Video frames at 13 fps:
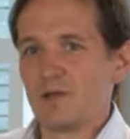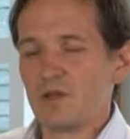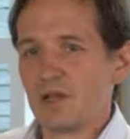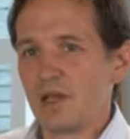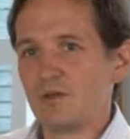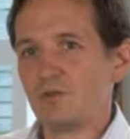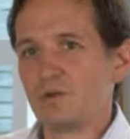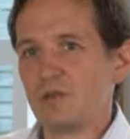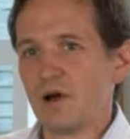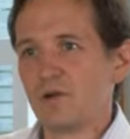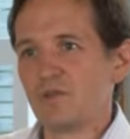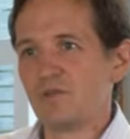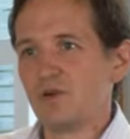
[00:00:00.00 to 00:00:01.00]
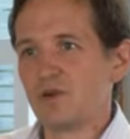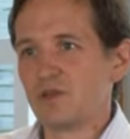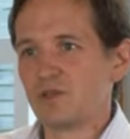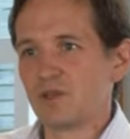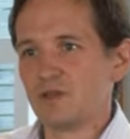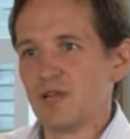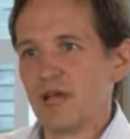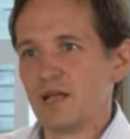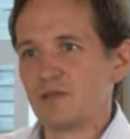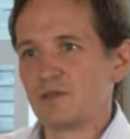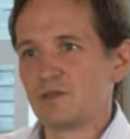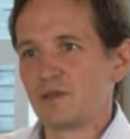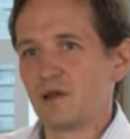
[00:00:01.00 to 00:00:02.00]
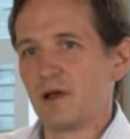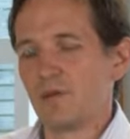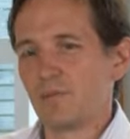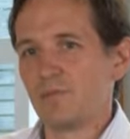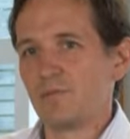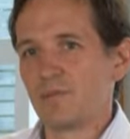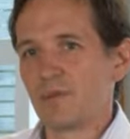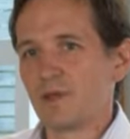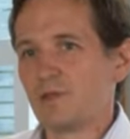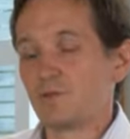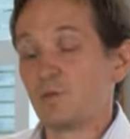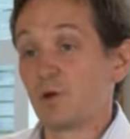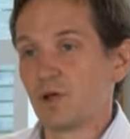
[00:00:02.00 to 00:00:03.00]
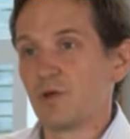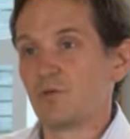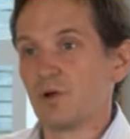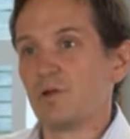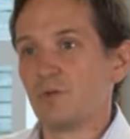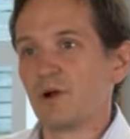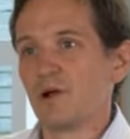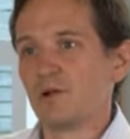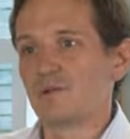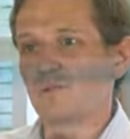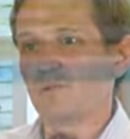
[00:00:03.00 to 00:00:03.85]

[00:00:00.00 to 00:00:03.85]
together with our focus on dads, is working really well